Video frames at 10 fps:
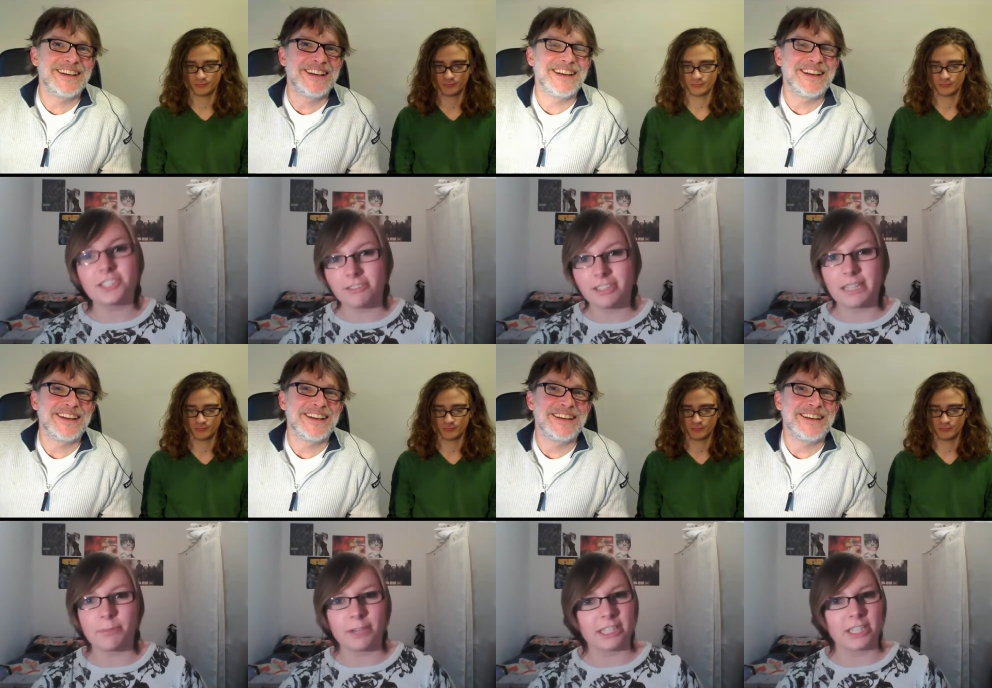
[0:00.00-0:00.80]
Speaker 1: really
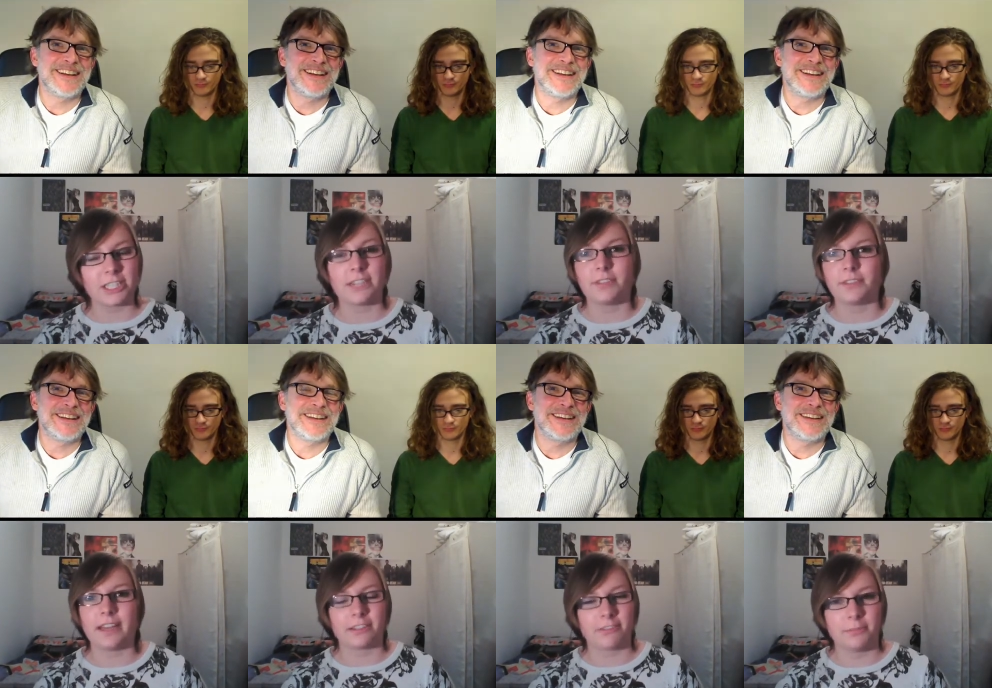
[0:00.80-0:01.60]
truly British
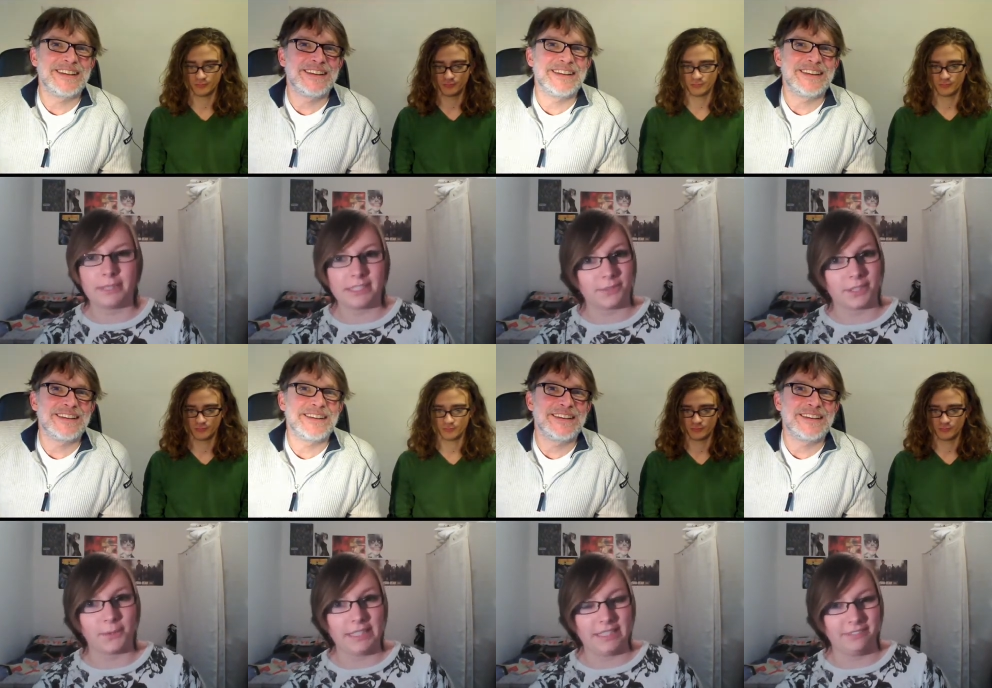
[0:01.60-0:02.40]
if you've had
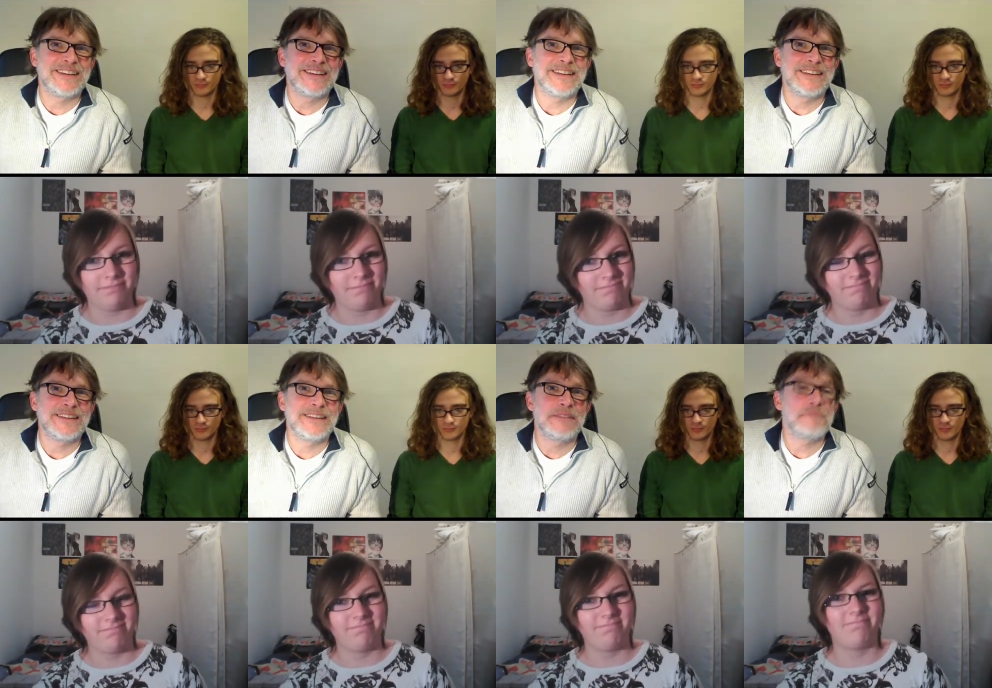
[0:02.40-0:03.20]
crumpets with a queen.
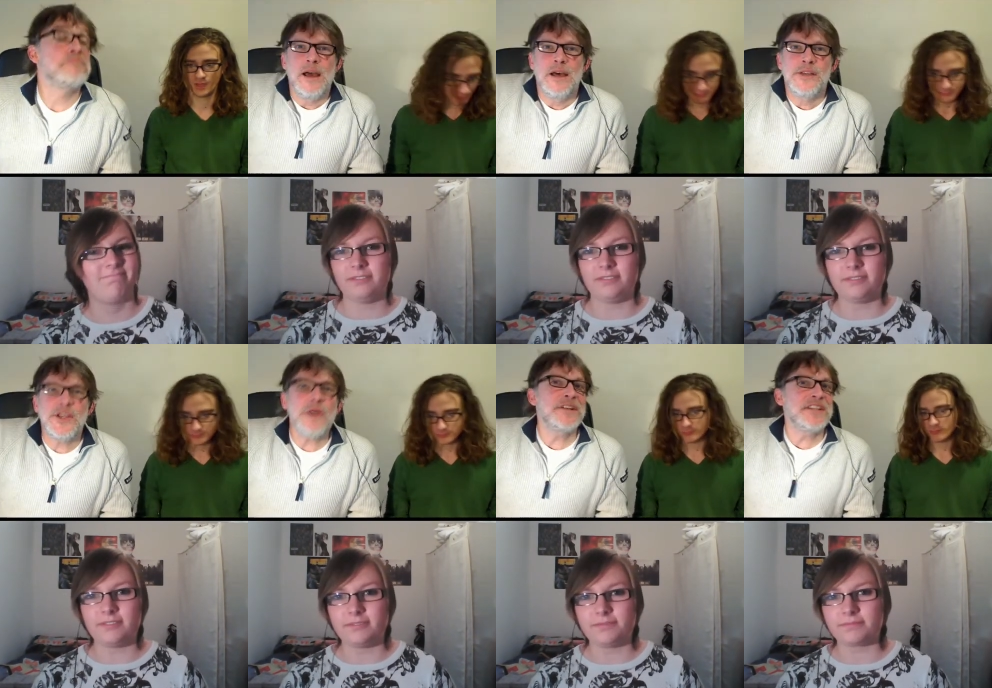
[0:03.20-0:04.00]

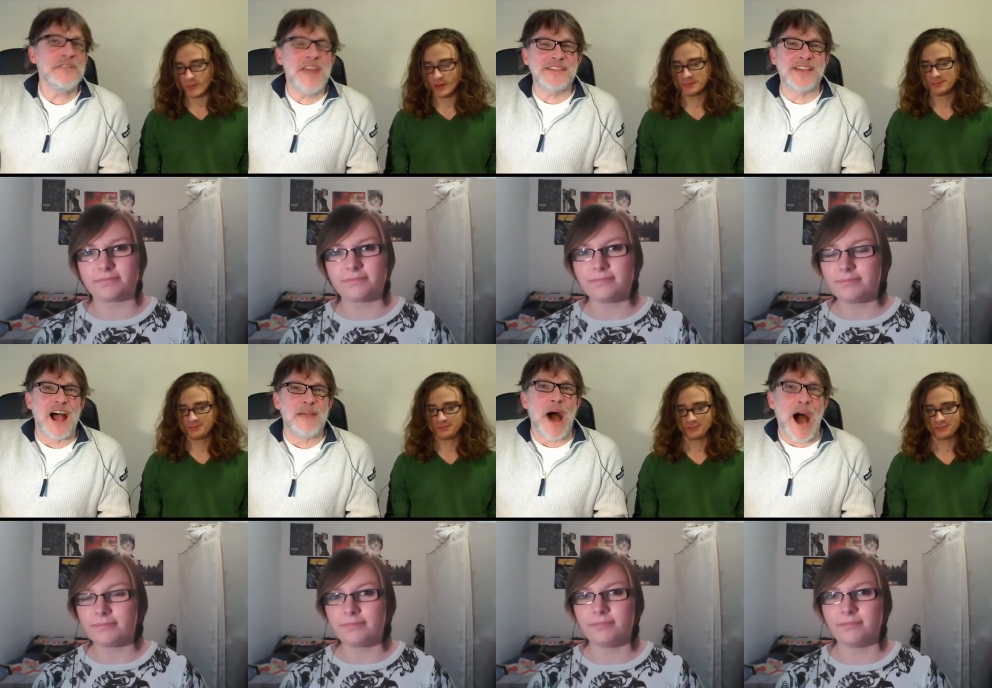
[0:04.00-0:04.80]
Speaker 2: So until next
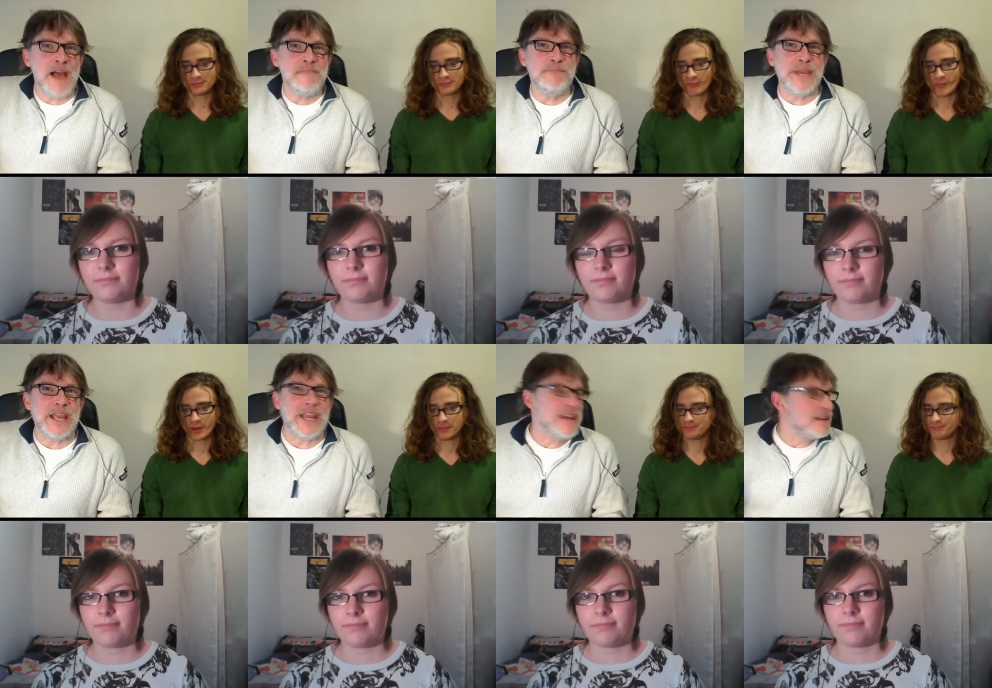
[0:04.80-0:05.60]
time, I'm
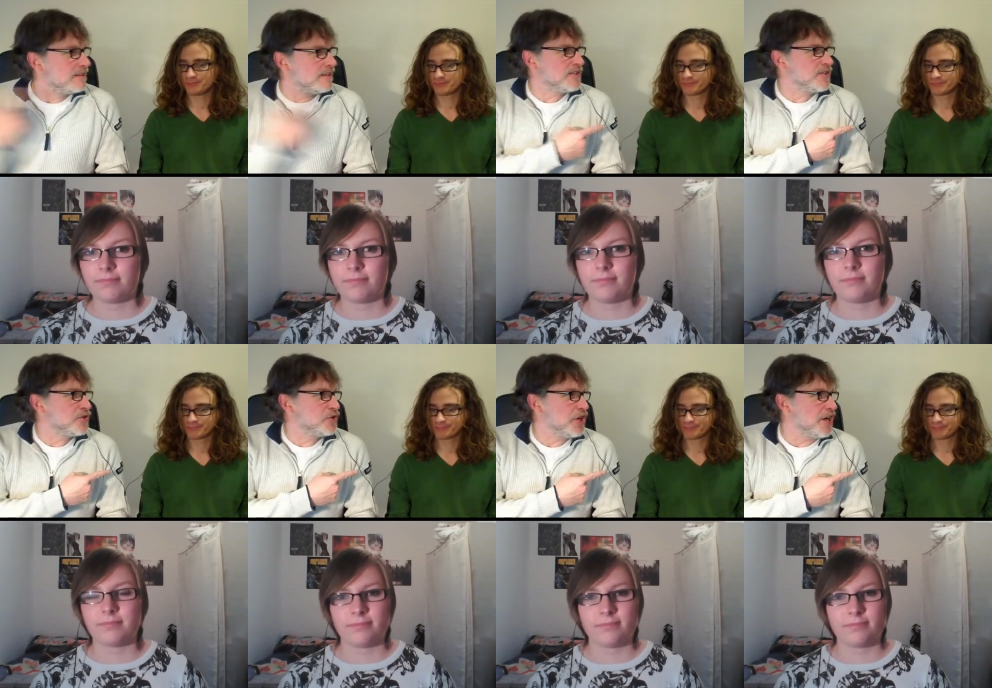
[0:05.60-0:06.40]
B, this is
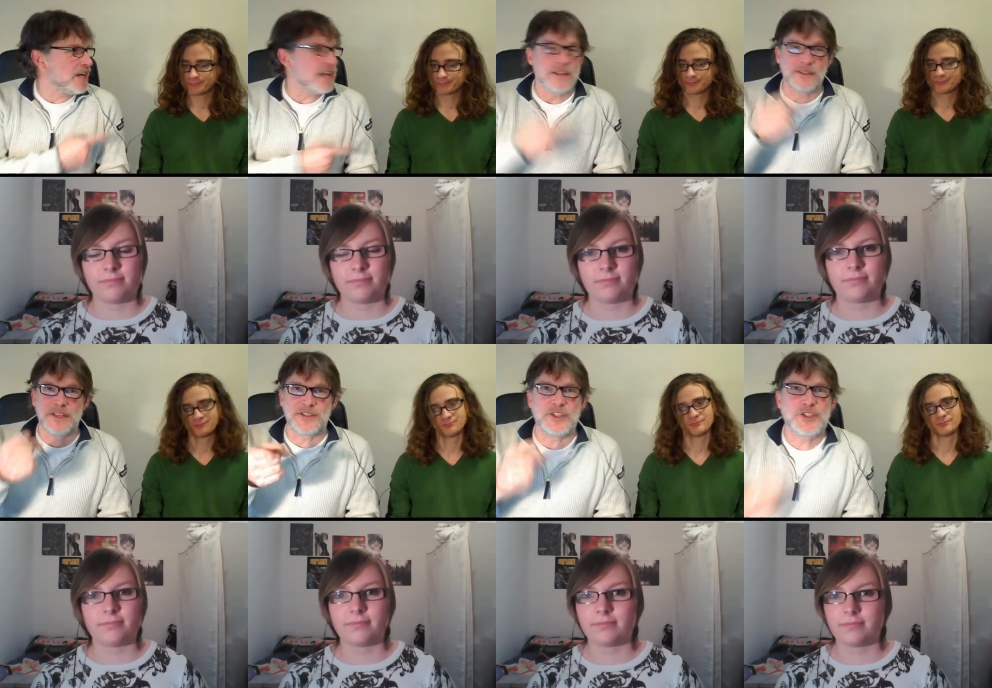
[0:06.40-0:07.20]
G,
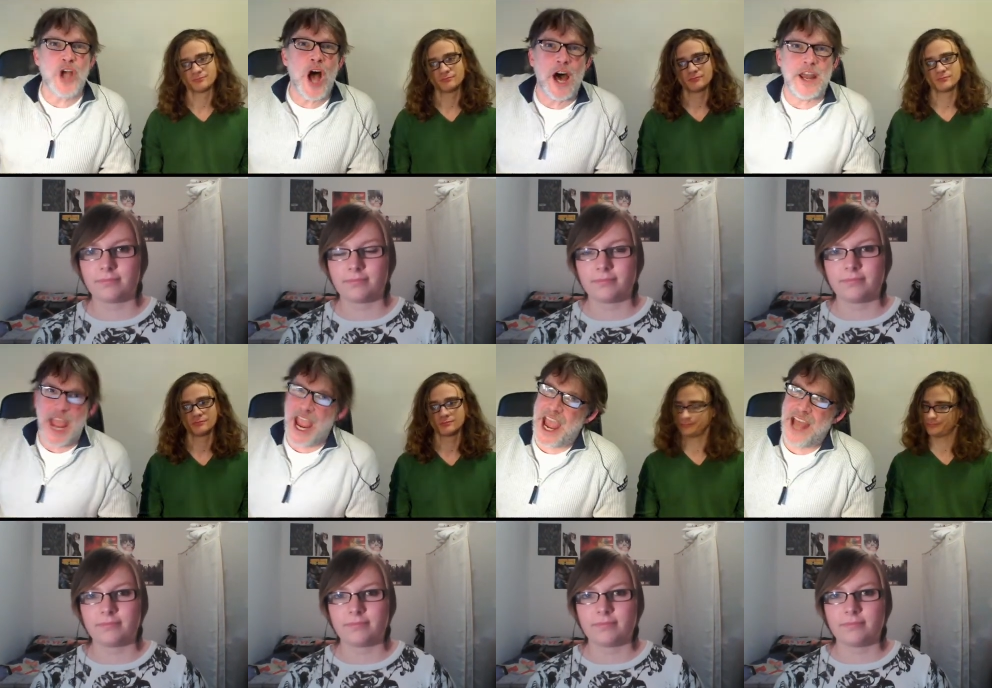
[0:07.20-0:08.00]
this is Sean,
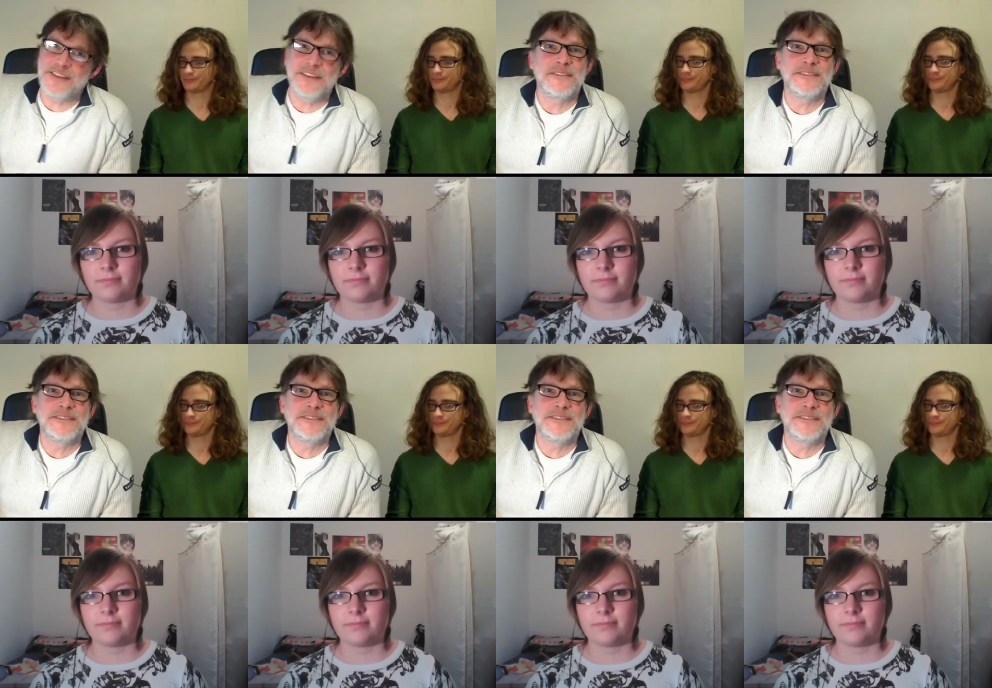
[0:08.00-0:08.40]
and...